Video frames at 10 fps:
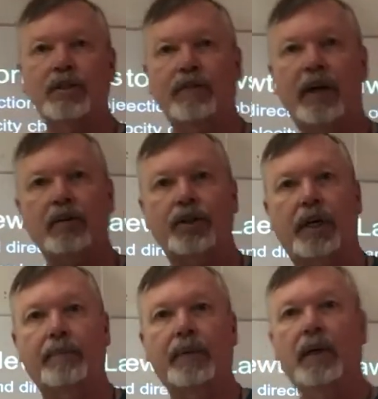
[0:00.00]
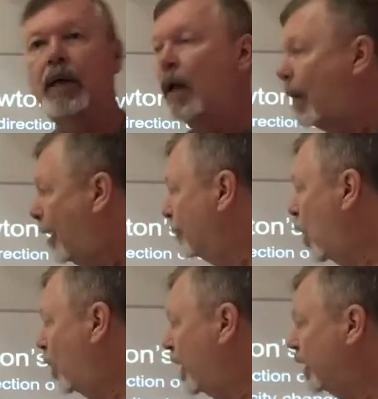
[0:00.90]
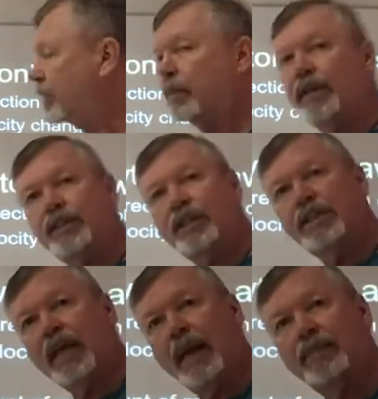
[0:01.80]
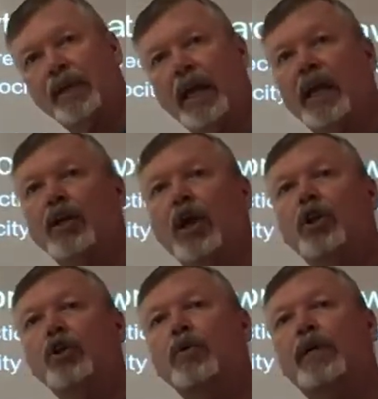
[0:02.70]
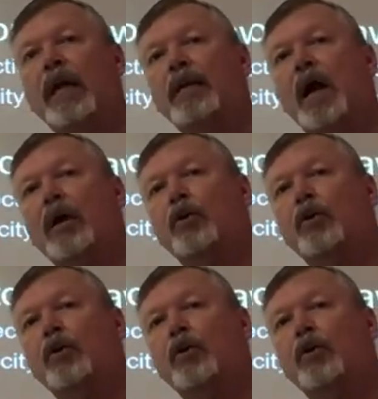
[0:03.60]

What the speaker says: of energy. Momentum is the same thing. You cannot